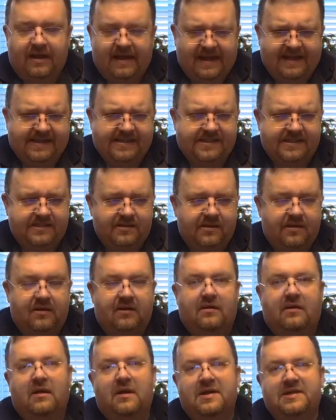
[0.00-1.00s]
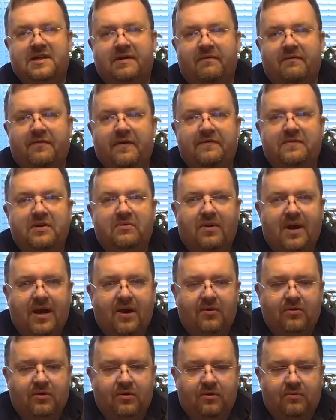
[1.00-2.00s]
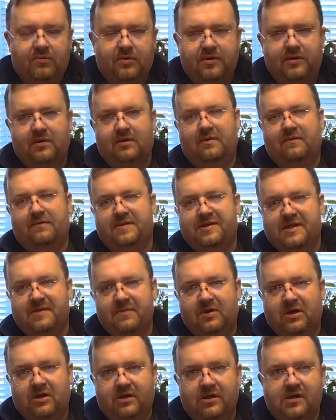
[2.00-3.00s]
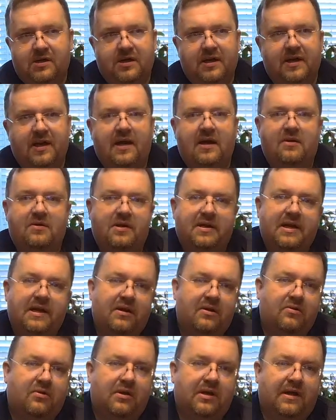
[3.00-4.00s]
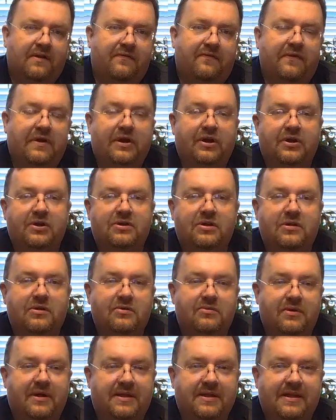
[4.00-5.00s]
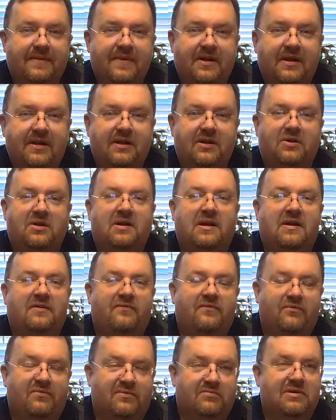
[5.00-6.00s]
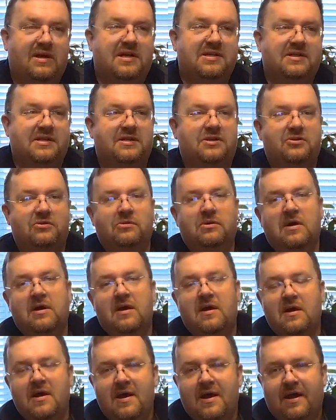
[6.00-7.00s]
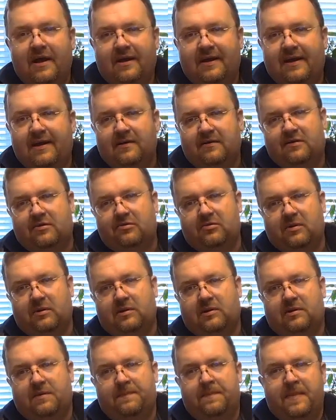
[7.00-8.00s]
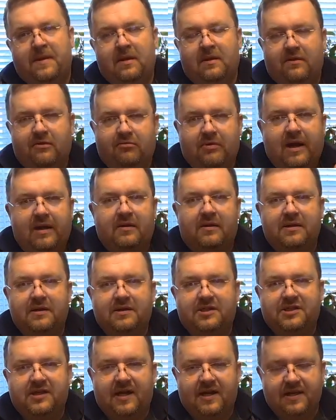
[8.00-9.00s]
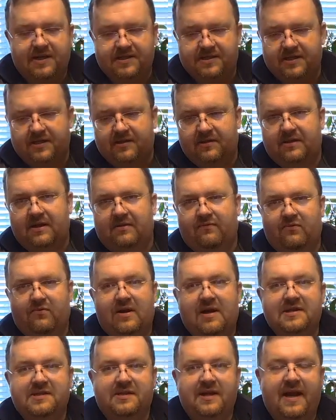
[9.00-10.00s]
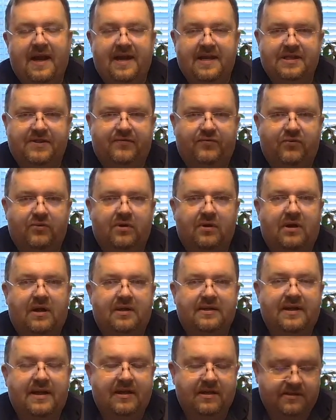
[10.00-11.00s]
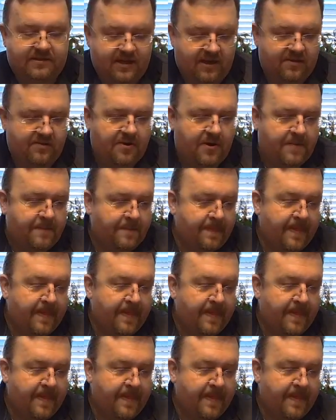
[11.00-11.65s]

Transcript: X750 router with a SIM card and how to get it all configured to do unlimited internet for Verizon to get through the throttling settings that Verizon has for data tethering.